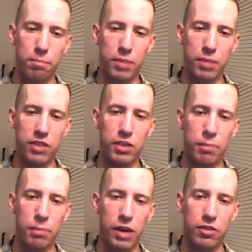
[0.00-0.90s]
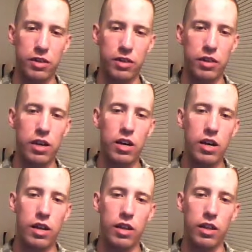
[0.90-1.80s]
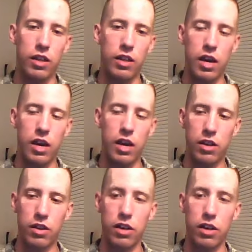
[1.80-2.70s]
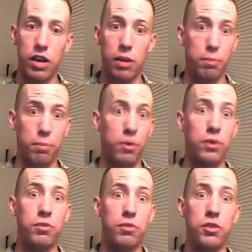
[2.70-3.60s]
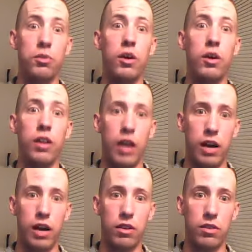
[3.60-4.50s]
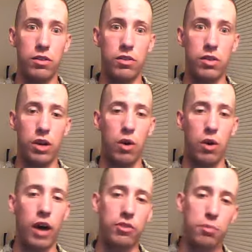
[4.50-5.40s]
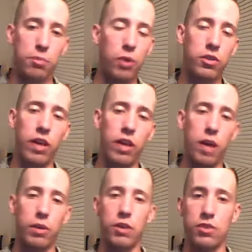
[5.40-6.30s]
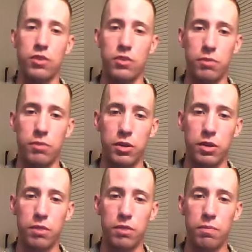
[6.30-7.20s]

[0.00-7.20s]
PT at basic, it improves you a lot. You know, I smoked a lot when I was a civilian.